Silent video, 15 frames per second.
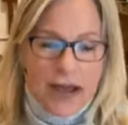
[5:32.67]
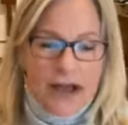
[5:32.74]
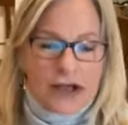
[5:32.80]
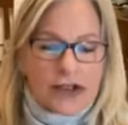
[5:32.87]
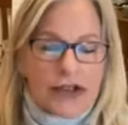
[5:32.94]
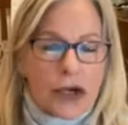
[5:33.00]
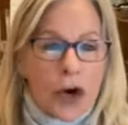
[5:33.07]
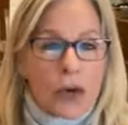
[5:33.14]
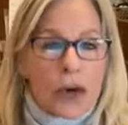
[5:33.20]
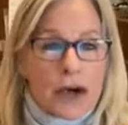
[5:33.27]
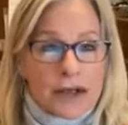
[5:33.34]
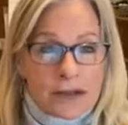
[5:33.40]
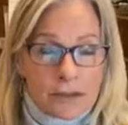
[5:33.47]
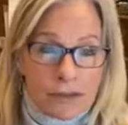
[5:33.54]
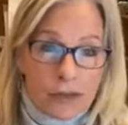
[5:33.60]
So
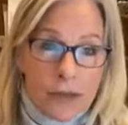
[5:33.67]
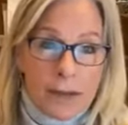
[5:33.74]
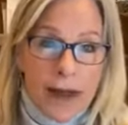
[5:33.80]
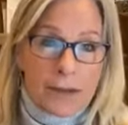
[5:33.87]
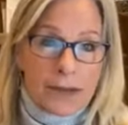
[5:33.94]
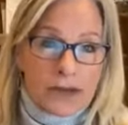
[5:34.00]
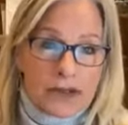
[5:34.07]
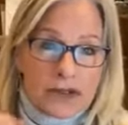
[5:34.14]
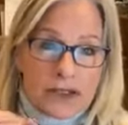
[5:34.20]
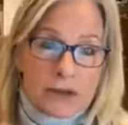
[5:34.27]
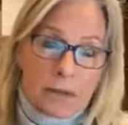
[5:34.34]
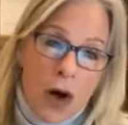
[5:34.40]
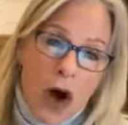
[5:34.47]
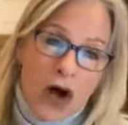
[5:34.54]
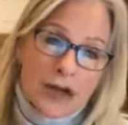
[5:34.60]
remember,
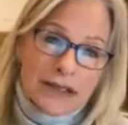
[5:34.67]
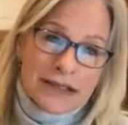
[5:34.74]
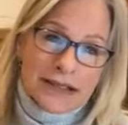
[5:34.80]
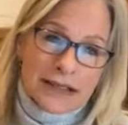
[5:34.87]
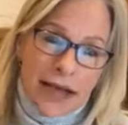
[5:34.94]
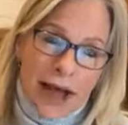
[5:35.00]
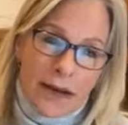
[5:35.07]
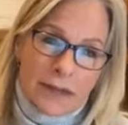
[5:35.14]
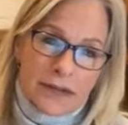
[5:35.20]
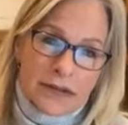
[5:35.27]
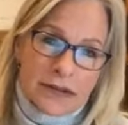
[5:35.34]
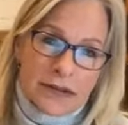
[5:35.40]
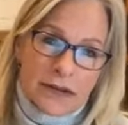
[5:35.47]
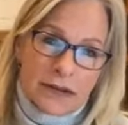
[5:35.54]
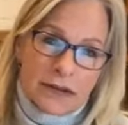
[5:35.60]
small
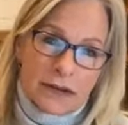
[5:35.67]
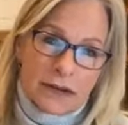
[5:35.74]
steps